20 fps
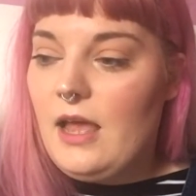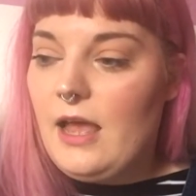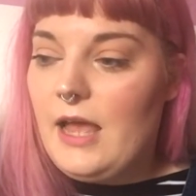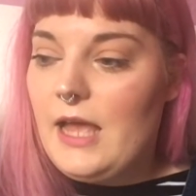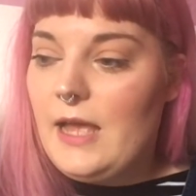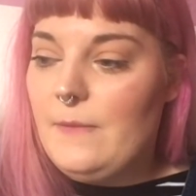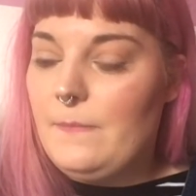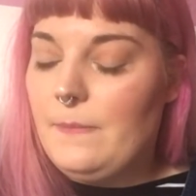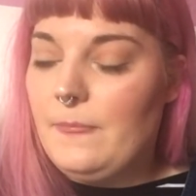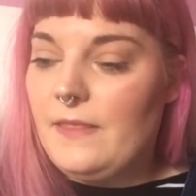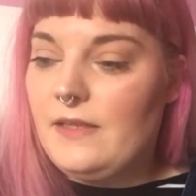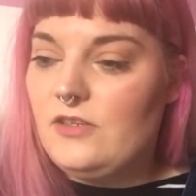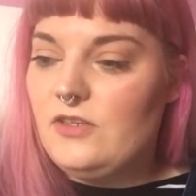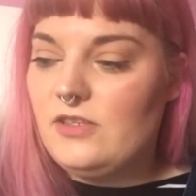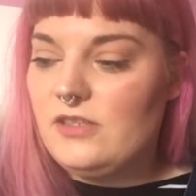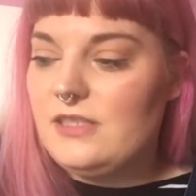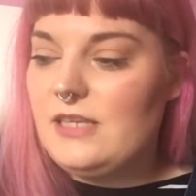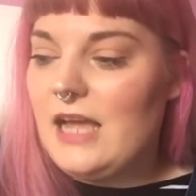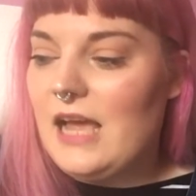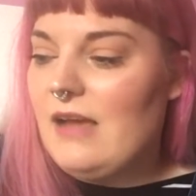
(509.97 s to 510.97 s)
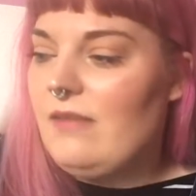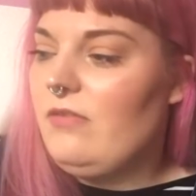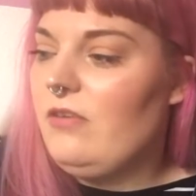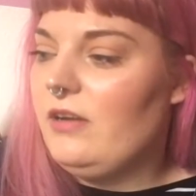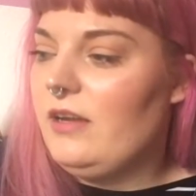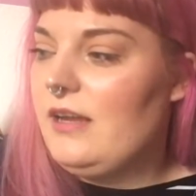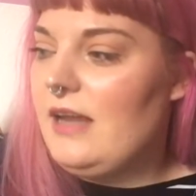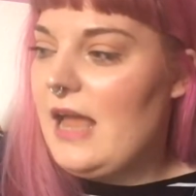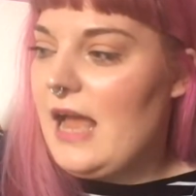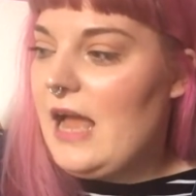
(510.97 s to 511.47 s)
um, just to have
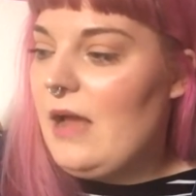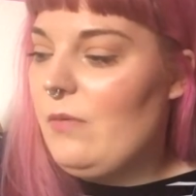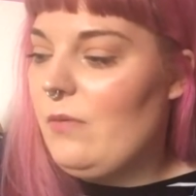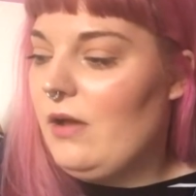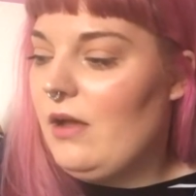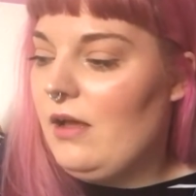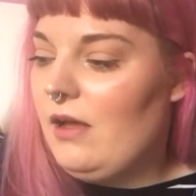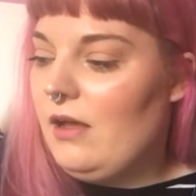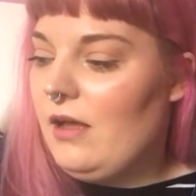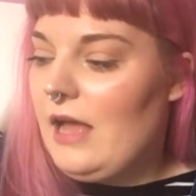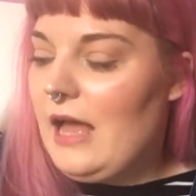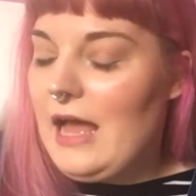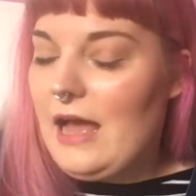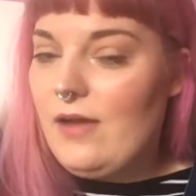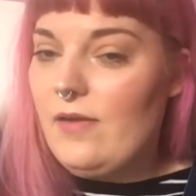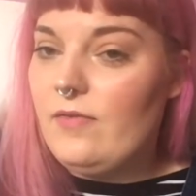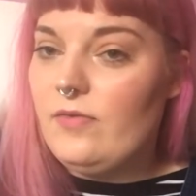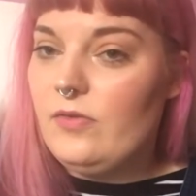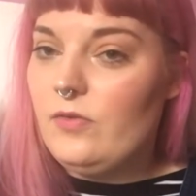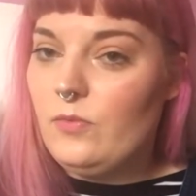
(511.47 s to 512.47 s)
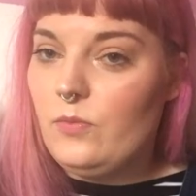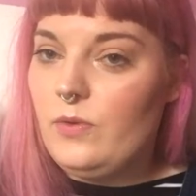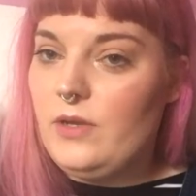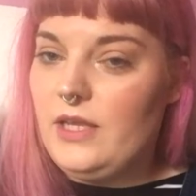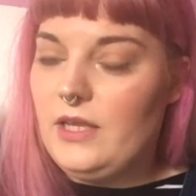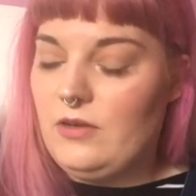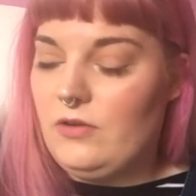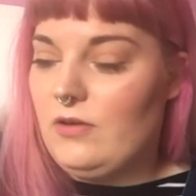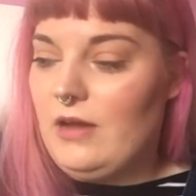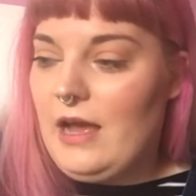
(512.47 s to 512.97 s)
like an hour out of the
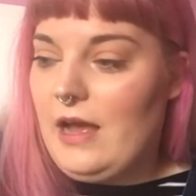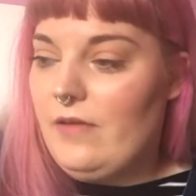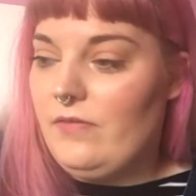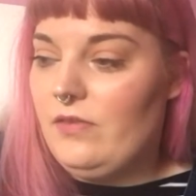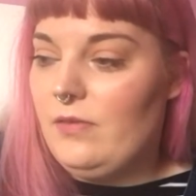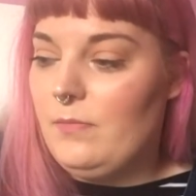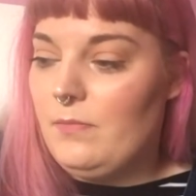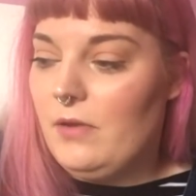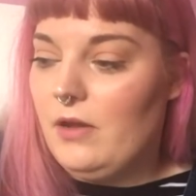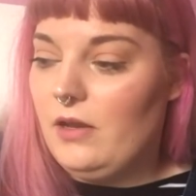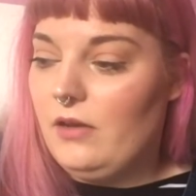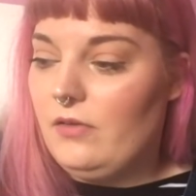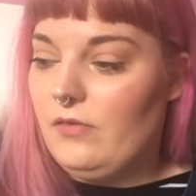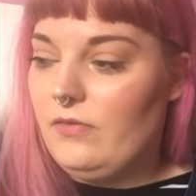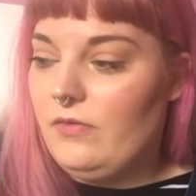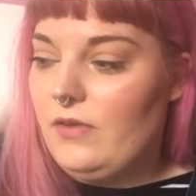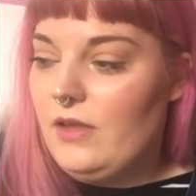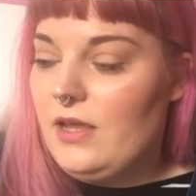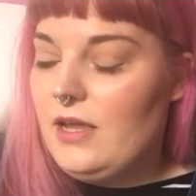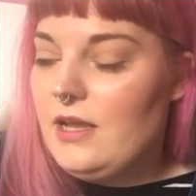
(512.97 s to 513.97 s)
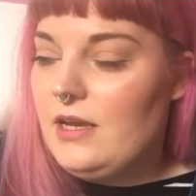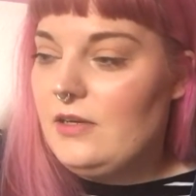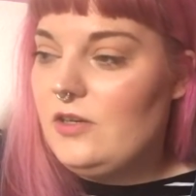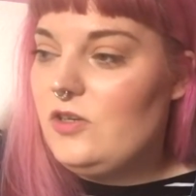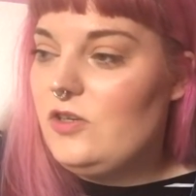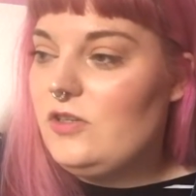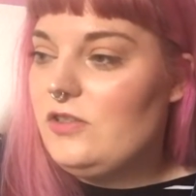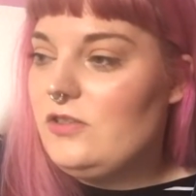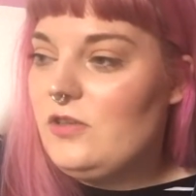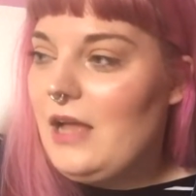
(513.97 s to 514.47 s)
week or out of the month,
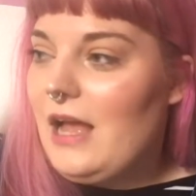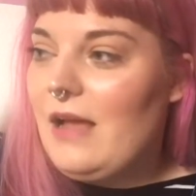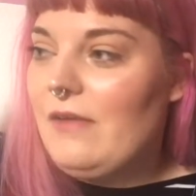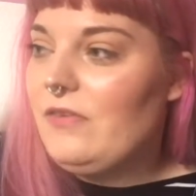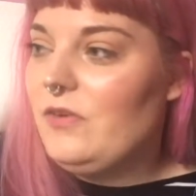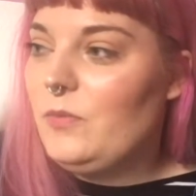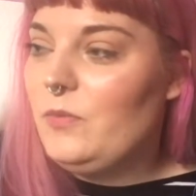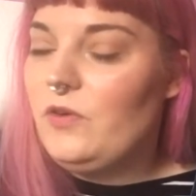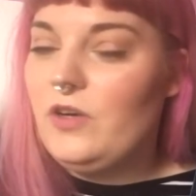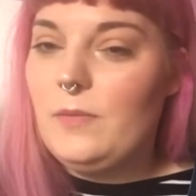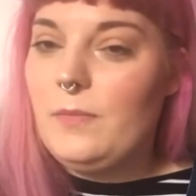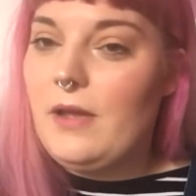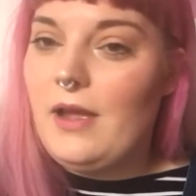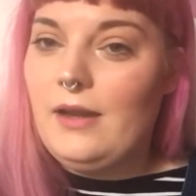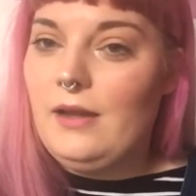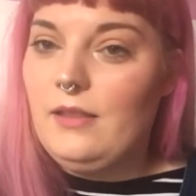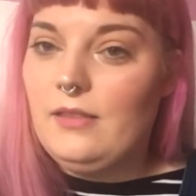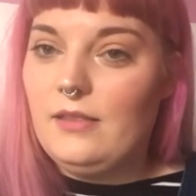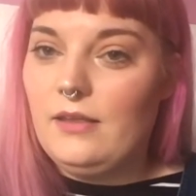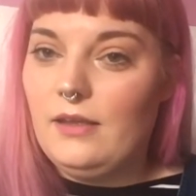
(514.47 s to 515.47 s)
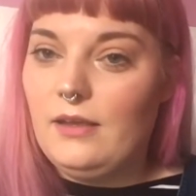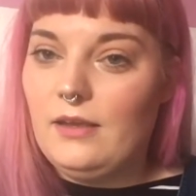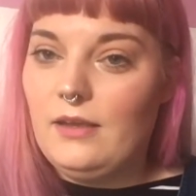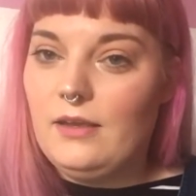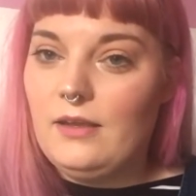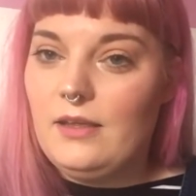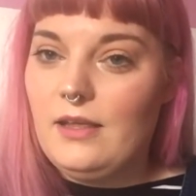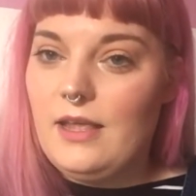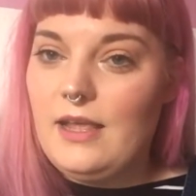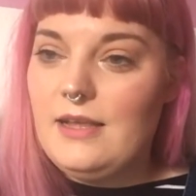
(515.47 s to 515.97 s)
just not have to worry about anything
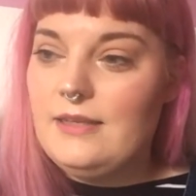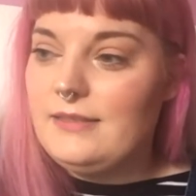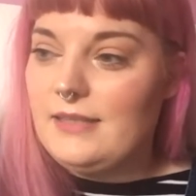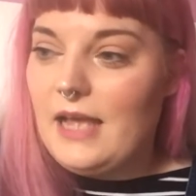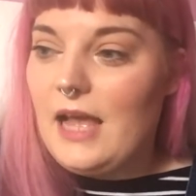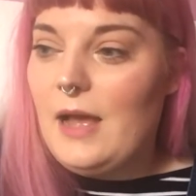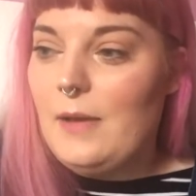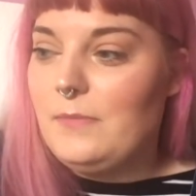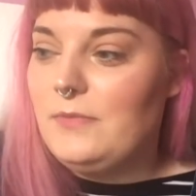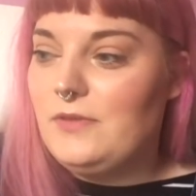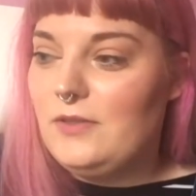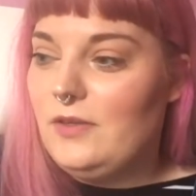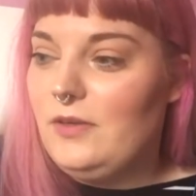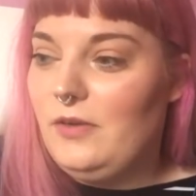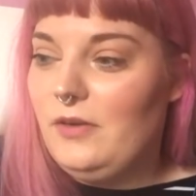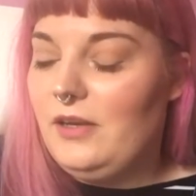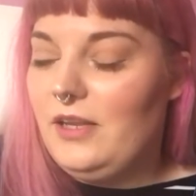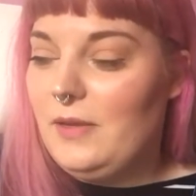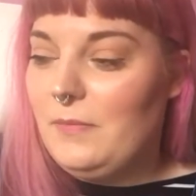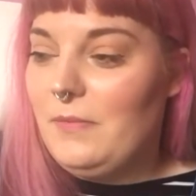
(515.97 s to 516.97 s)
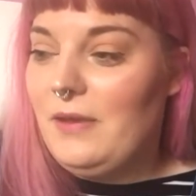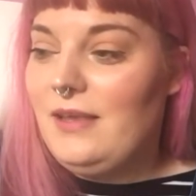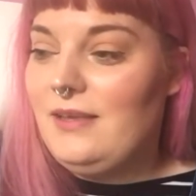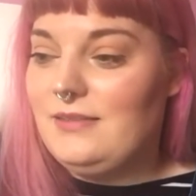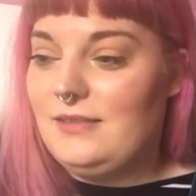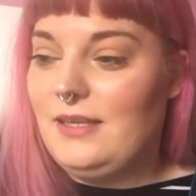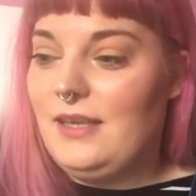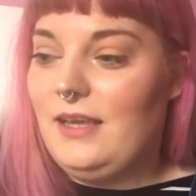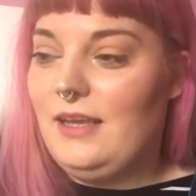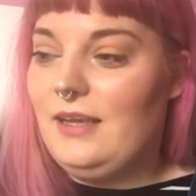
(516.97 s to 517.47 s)
is absolutely
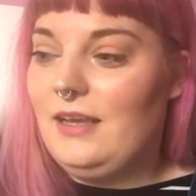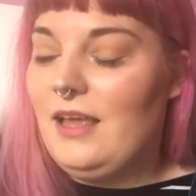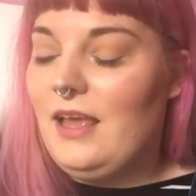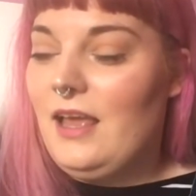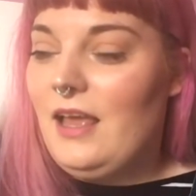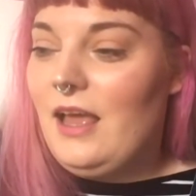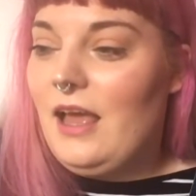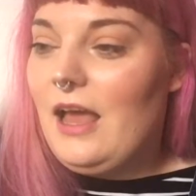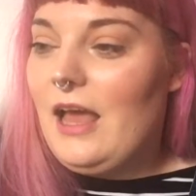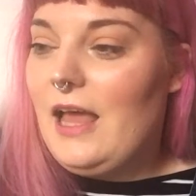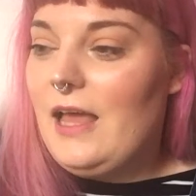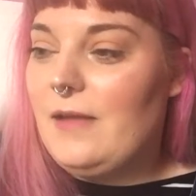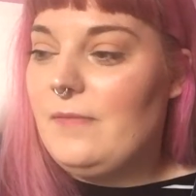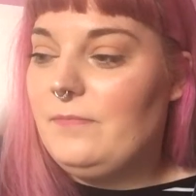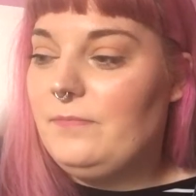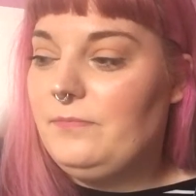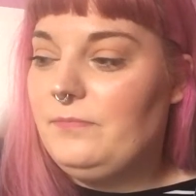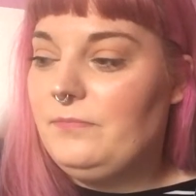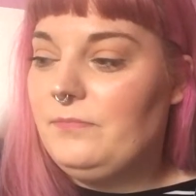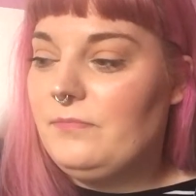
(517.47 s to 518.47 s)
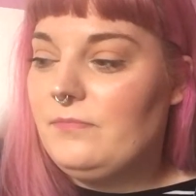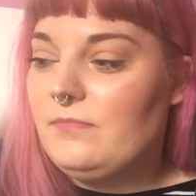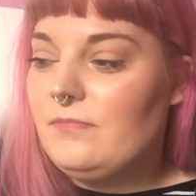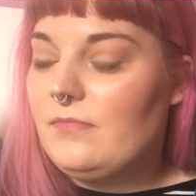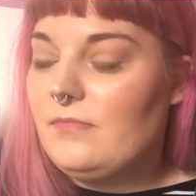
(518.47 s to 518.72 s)
amazing. Um,